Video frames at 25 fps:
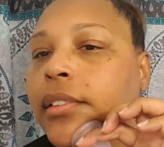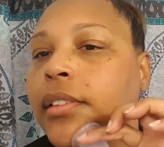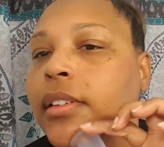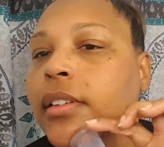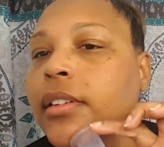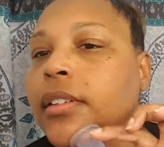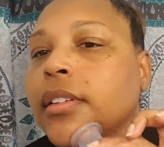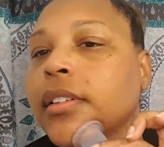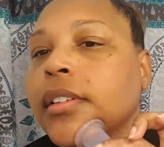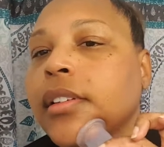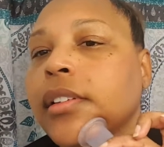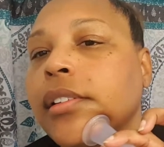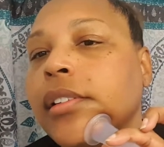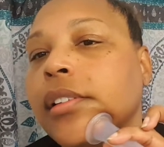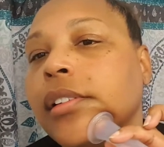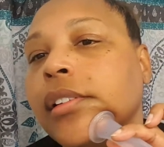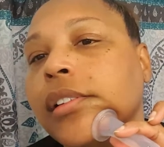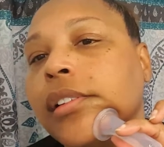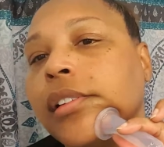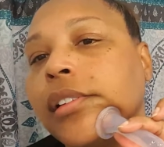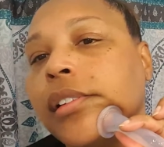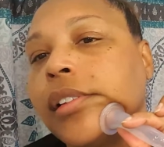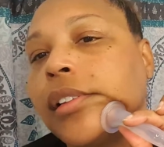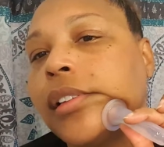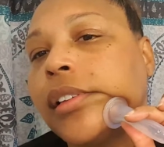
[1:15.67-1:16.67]

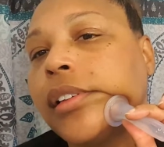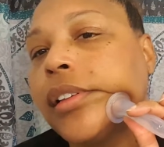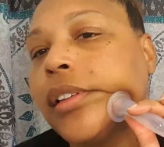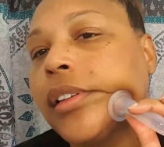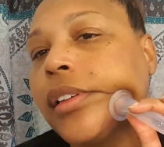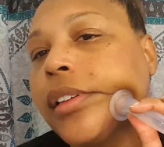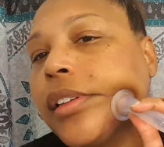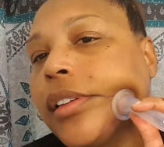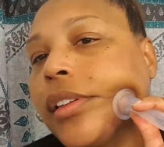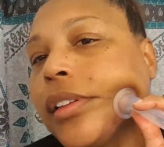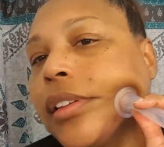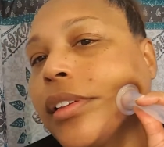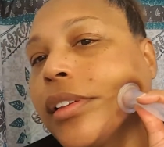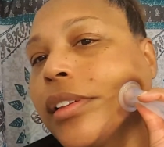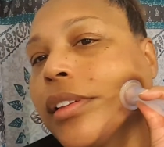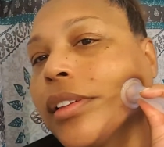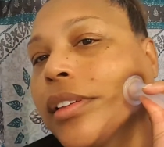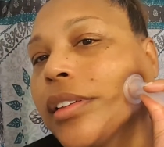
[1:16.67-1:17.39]
(no one is talking)